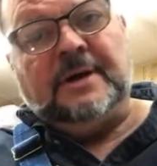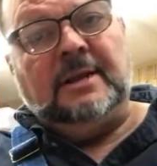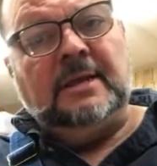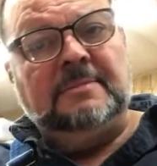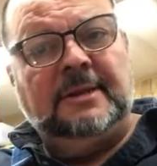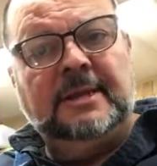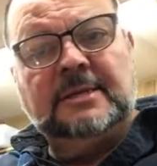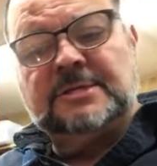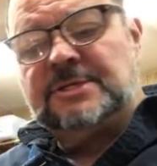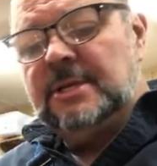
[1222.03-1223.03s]
all them
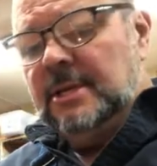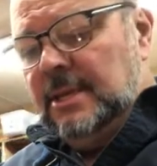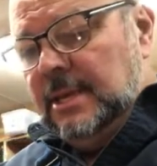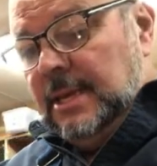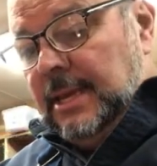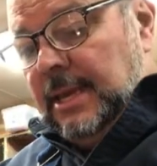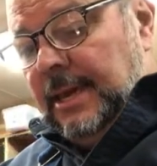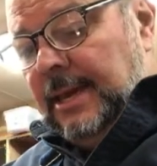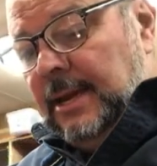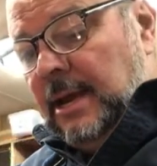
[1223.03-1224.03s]
links,
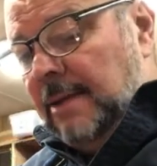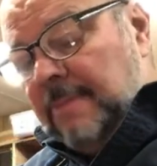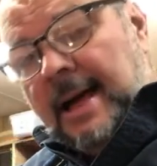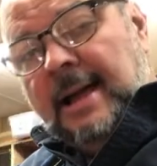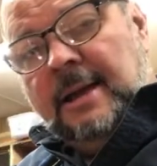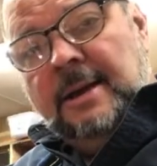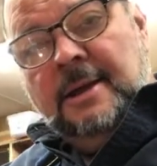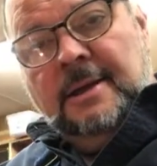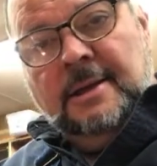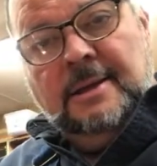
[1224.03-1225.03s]
and I'm not going
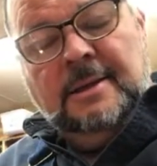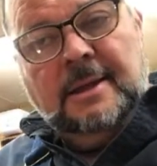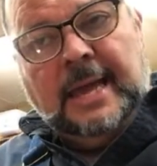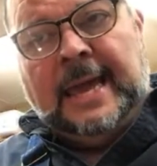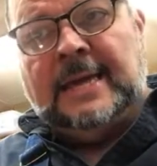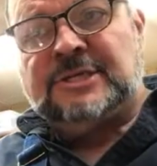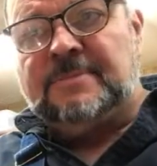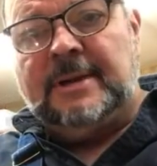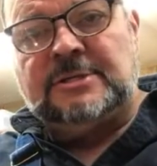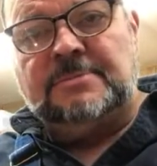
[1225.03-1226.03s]
to ask
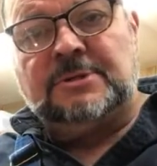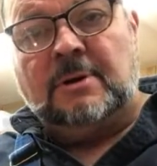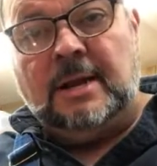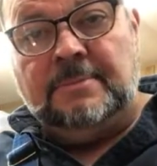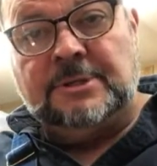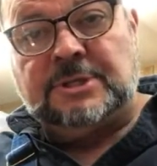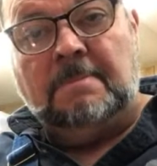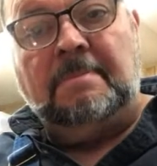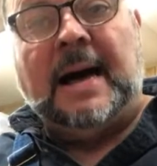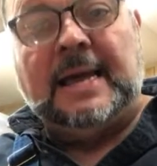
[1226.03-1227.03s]
my subscribers to
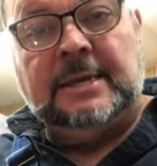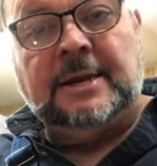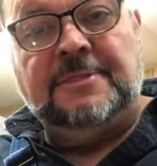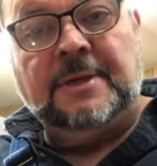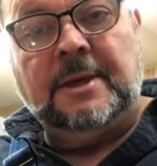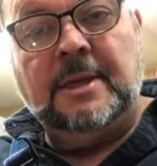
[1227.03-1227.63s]
buy anything.